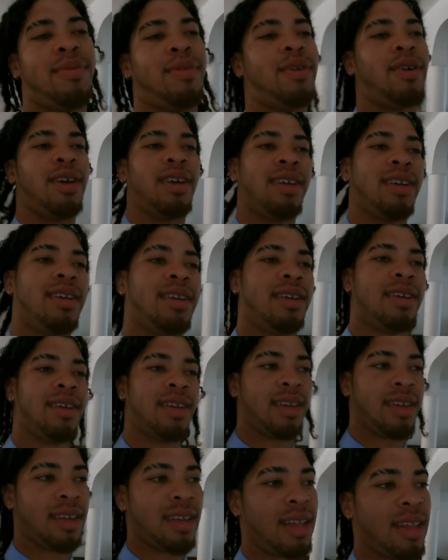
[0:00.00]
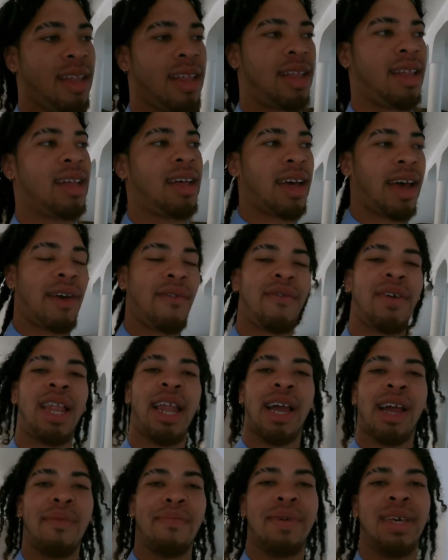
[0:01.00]
Boy, I feel
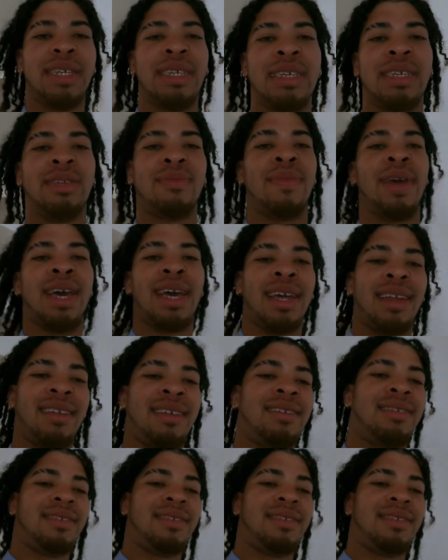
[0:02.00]
like a businessman.